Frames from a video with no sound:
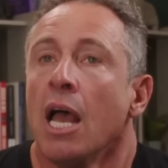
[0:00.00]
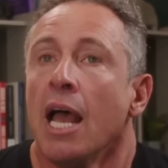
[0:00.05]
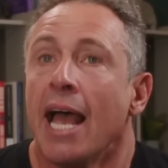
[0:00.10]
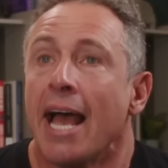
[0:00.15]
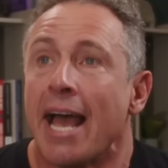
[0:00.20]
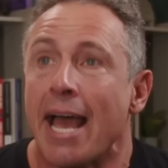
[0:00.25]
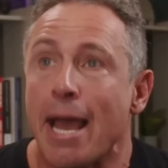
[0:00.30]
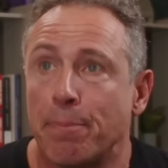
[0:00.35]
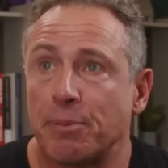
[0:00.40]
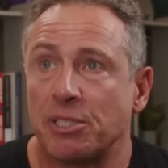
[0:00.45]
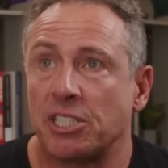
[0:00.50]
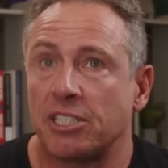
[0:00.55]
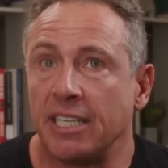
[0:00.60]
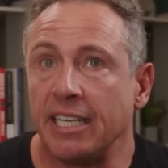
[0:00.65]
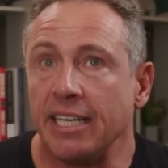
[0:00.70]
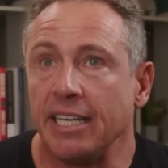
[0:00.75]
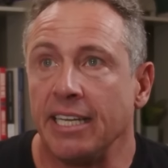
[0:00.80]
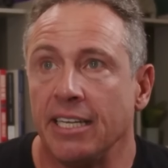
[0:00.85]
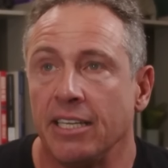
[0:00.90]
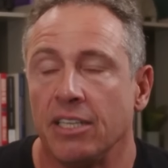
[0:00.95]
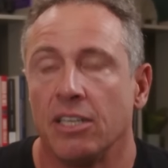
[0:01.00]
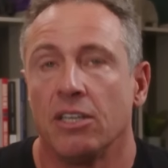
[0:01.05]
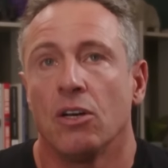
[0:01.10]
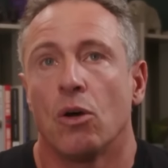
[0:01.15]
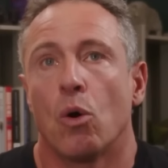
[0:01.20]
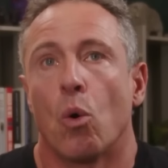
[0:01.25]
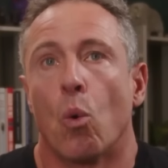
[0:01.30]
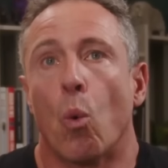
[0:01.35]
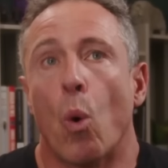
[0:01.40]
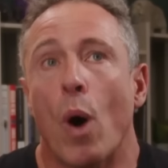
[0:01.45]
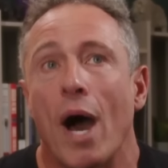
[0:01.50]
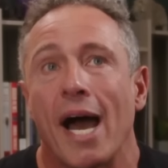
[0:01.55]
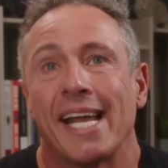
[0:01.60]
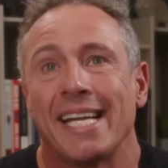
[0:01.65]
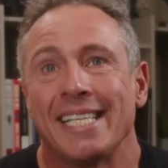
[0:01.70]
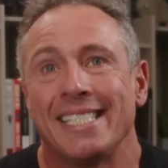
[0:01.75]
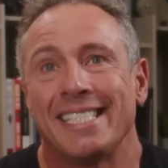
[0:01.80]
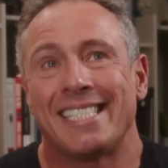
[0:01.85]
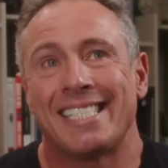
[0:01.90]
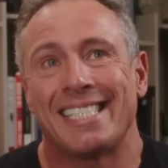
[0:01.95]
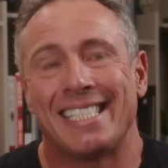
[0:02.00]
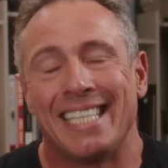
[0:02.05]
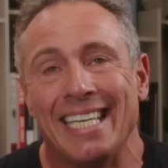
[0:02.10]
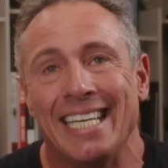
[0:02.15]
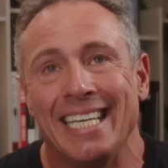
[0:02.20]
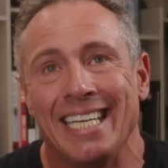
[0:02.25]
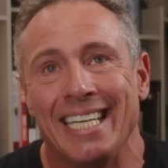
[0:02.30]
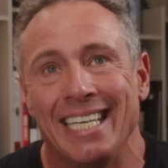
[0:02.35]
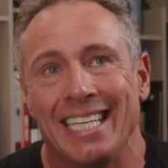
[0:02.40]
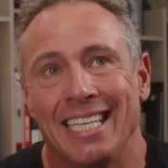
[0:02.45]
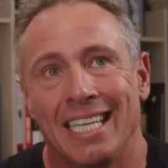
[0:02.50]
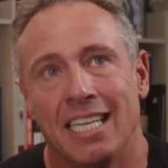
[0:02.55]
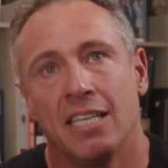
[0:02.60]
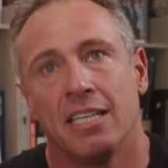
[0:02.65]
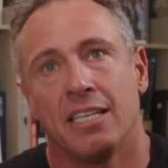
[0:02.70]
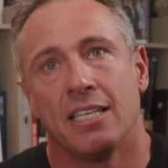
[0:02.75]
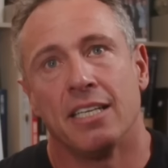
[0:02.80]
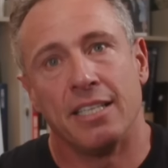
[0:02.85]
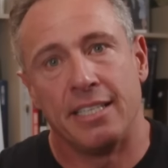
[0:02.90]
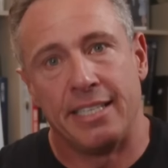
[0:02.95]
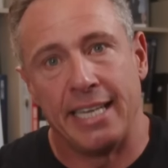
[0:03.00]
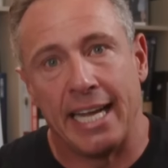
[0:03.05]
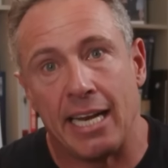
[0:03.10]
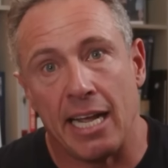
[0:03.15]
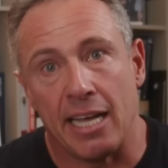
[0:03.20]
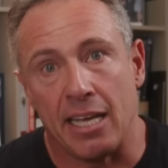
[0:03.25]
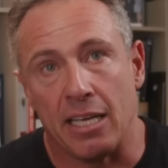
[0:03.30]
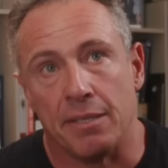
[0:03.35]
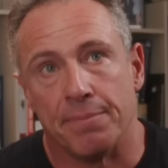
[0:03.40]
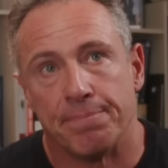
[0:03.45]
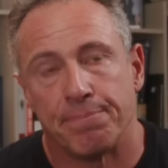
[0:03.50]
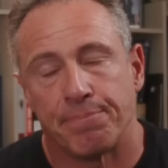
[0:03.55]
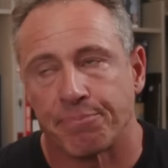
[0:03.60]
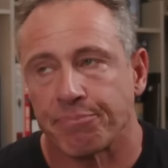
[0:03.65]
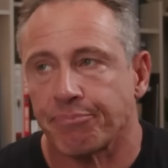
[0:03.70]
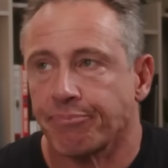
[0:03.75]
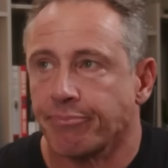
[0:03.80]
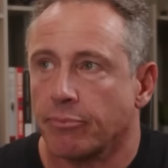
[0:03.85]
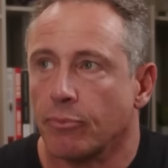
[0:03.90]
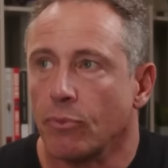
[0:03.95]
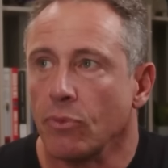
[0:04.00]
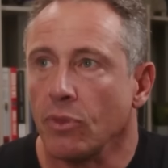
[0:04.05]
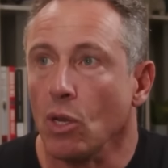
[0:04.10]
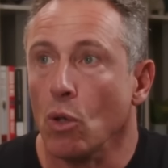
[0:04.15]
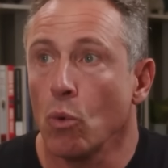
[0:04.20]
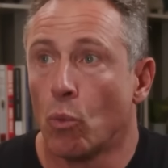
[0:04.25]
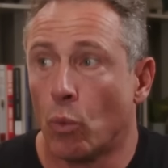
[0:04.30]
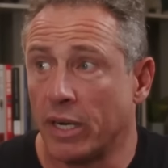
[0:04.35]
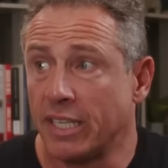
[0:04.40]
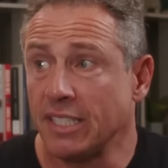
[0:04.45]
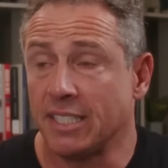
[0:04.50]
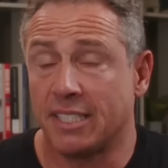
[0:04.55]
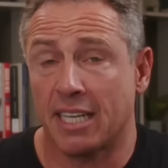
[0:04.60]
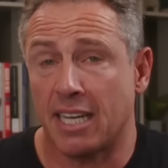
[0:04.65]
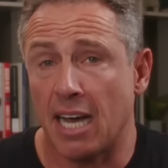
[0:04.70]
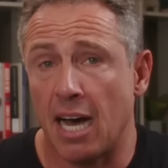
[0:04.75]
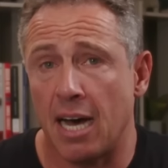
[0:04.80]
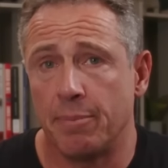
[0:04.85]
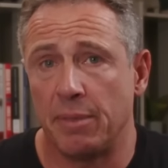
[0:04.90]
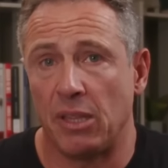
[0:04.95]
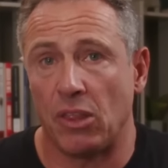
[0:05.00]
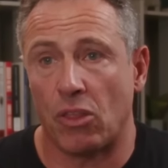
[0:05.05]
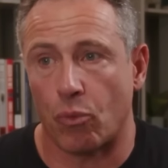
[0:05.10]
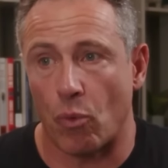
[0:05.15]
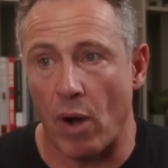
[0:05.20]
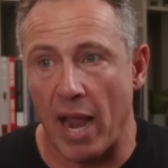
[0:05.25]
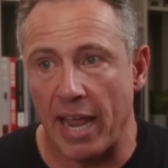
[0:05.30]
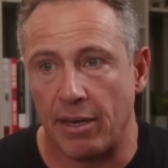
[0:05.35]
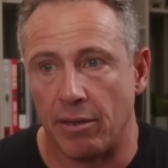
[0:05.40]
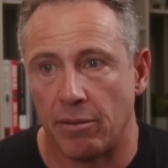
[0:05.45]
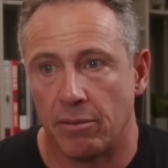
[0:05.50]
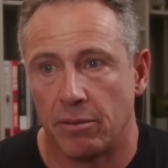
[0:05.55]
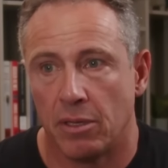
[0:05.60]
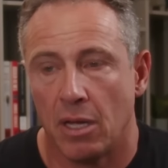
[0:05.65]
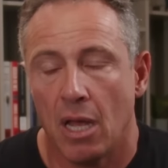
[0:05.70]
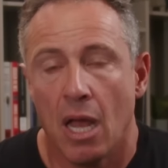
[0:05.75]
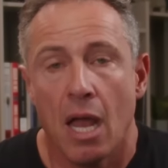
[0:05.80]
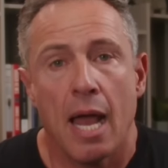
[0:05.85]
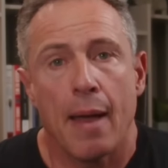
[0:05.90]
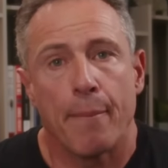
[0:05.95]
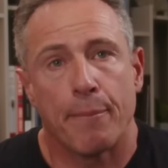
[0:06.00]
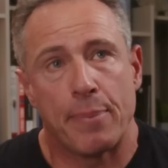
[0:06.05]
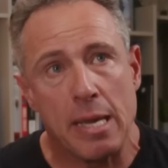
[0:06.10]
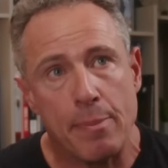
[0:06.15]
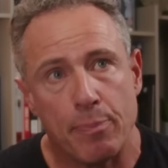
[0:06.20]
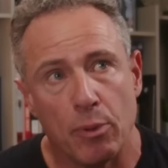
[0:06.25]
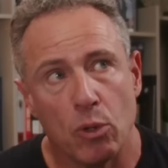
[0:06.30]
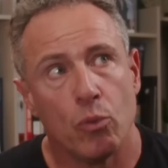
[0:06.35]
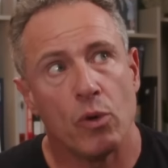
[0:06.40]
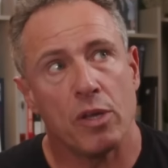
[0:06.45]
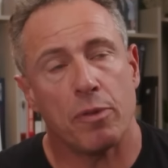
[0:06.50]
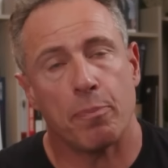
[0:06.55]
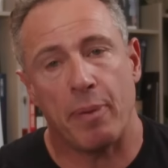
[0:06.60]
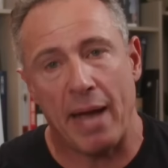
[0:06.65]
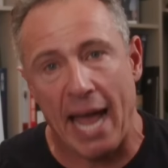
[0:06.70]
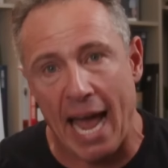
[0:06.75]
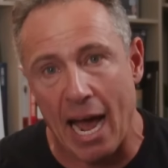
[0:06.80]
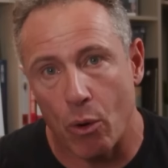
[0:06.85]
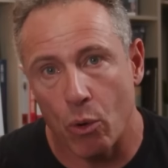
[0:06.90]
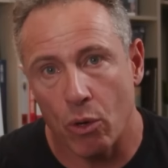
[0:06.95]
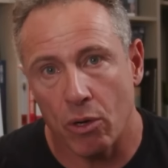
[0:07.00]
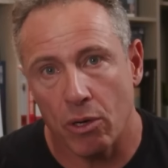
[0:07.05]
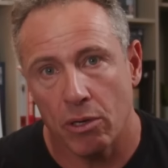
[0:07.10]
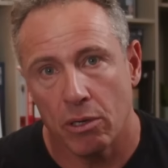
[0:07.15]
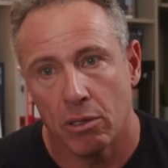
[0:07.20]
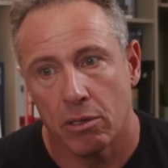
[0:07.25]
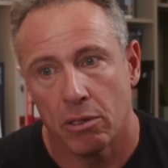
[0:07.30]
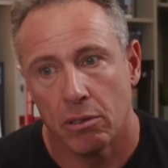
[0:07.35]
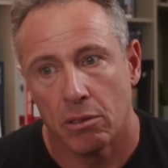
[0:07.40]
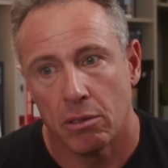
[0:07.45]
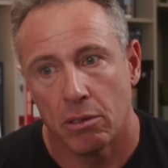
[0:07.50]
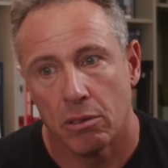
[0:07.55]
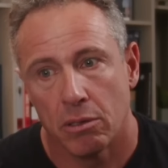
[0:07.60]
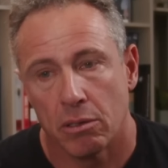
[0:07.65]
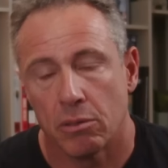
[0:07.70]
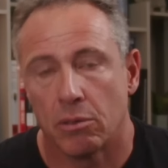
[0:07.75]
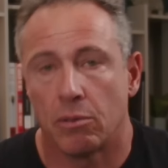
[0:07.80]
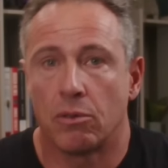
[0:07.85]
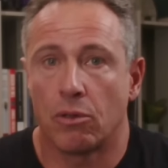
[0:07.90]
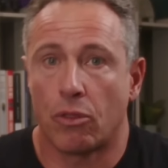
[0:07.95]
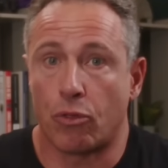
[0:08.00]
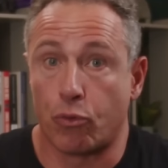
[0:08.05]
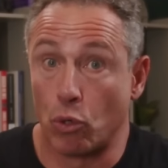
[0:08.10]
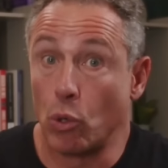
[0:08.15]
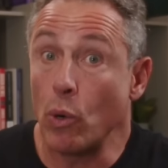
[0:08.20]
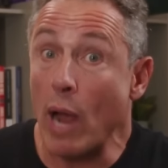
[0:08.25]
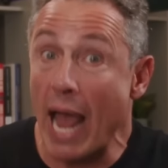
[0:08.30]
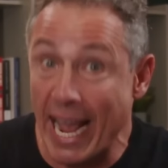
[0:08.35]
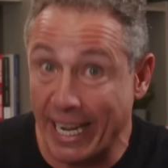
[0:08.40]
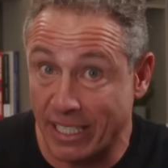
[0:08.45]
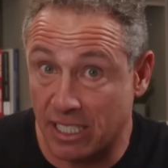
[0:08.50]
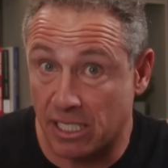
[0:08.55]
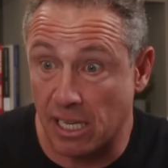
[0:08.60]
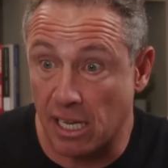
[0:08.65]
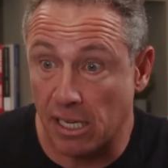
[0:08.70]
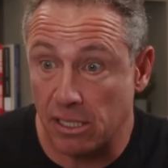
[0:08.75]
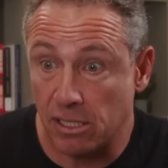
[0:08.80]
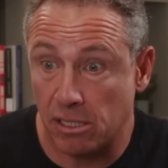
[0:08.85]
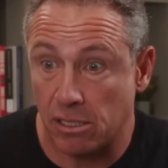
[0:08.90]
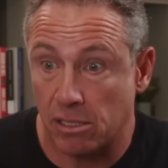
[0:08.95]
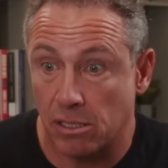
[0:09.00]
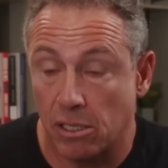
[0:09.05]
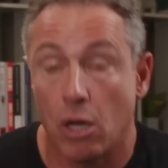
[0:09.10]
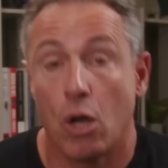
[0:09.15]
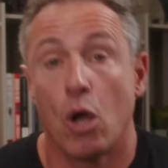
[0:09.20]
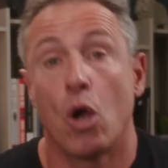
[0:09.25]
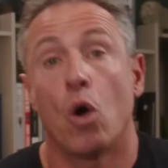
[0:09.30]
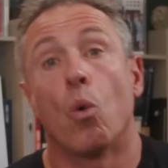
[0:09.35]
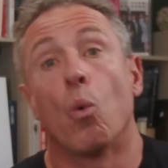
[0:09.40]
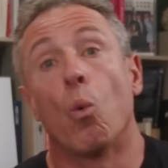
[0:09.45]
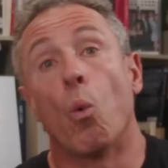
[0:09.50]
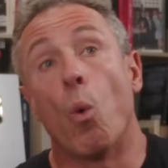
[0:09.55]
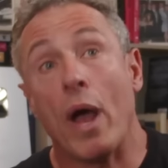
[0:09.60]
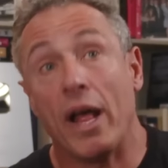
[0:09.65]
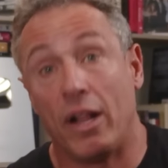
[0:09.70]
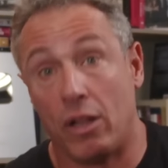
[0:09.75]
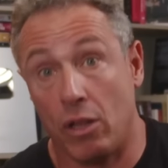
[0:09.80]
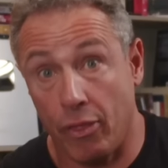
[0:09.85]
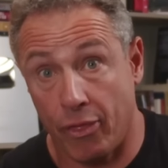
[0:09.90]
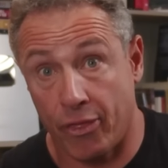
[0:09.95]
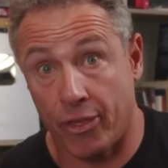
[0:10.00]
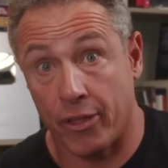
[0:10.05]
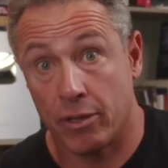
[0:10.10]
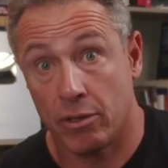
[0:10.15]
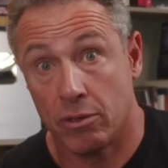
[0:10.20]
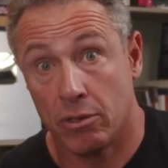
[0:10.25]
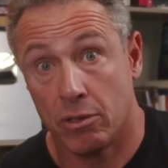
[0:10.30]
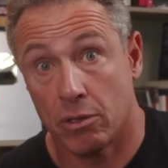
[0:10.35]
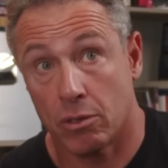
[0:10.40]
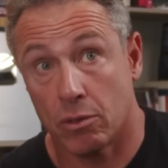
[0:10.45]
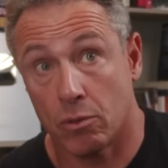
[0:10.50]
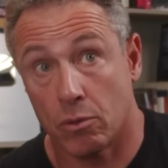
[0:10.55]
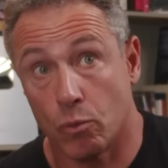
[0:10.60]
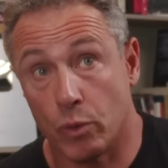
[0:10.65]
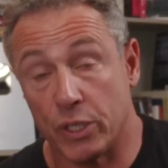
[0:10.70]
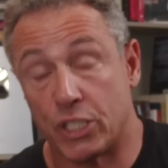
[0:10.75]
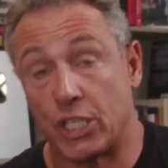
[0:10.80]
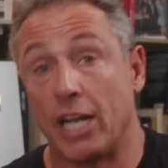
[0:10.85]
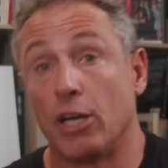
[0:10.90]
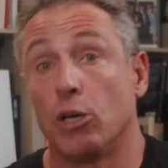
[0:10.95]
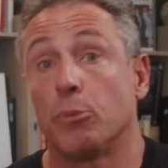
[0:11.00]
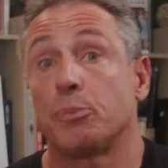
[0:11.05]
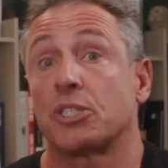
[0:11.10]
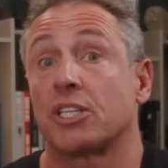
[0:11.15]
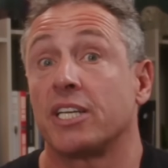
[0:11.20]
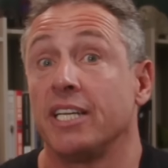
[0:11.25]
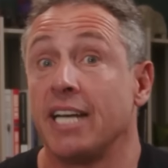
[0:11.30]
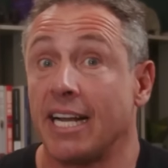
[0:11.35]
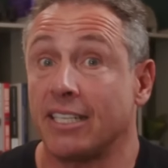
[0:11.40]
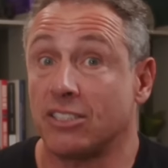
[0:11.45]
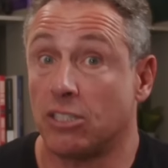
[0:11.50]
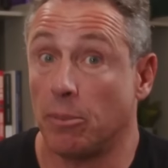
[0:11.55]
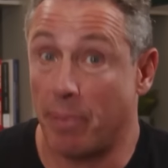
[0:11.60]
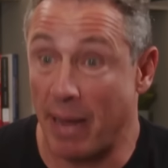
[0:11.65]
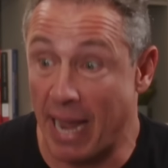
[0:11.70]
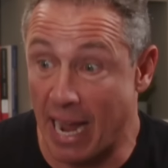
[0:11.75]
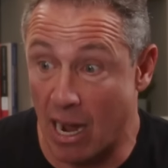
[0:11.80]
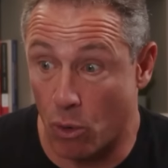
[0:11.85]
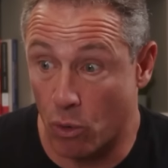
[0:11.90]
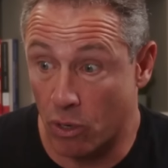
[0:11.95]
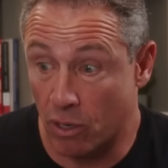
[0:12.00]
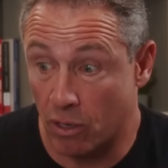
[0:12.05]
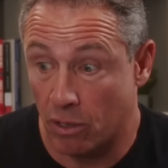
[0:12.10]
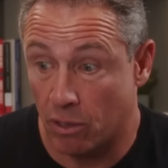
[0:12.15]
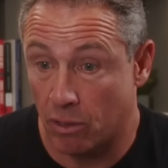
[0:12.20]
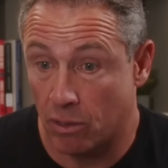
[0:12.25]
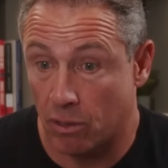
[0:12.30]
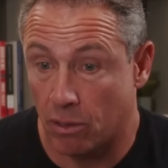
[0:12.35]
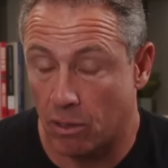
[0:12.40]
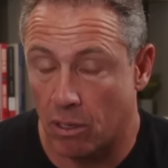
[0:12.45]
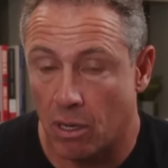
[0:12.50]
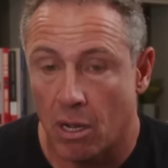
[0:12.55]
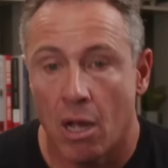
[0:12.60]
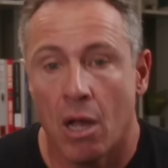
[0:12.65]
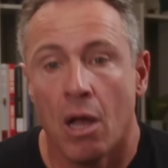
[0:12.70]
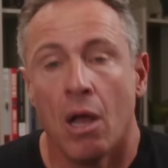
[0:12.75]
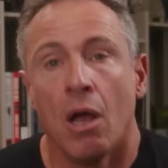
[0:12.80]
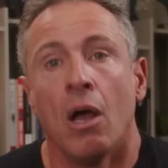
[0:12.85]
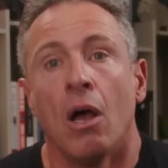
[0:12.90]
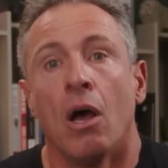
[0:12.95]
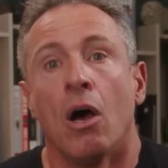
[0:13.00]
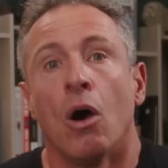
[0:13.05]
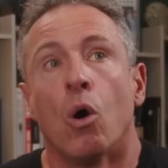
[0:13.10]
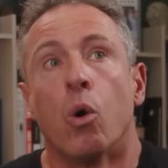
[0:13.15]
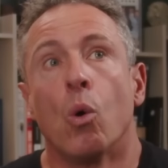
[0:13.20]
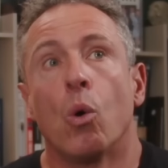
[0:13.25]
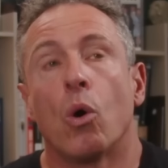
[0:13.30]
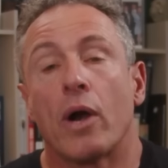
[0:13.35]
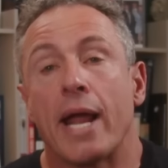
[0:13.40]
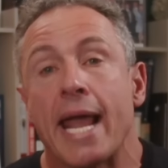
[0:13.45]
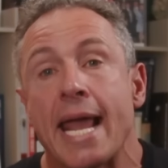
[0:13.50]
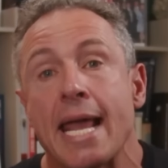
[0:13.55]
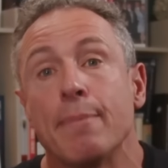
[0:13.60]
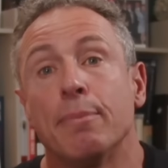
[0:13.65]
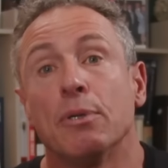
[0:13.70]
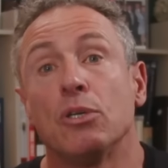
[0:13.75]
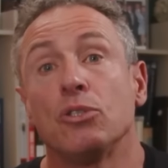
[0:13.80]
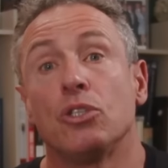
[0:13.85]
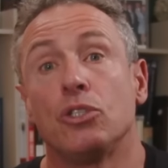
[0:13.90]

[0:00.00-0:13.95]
Epstein, Weinstein, Diddy. What is the common thread? People with power through access, wealth, which helps connect to power, who are able to